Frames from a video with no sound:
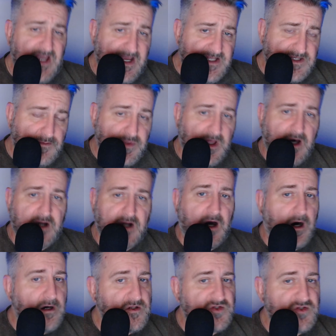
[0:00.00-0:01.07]
and to block
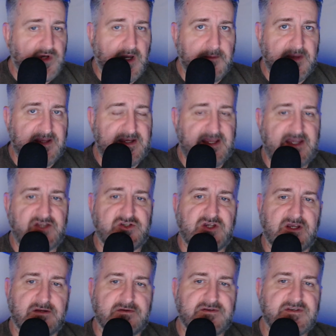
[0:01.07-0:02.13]
all drama and hate
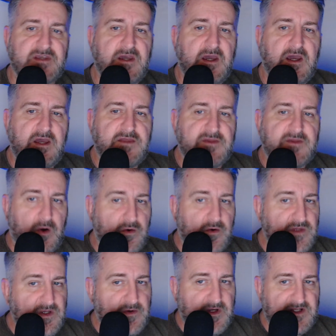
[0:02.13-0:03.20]
channels that
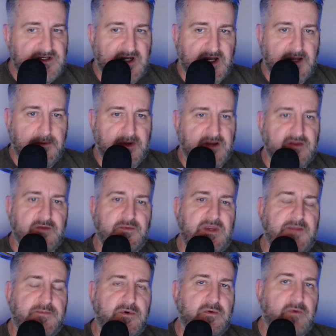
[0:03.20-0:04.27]
only want to talk about other
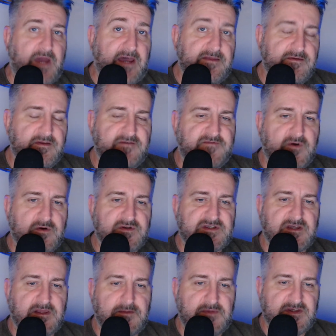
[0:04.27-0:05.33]
people rather than focus
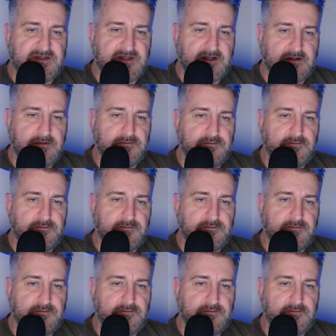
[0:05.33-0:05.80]
on the missing.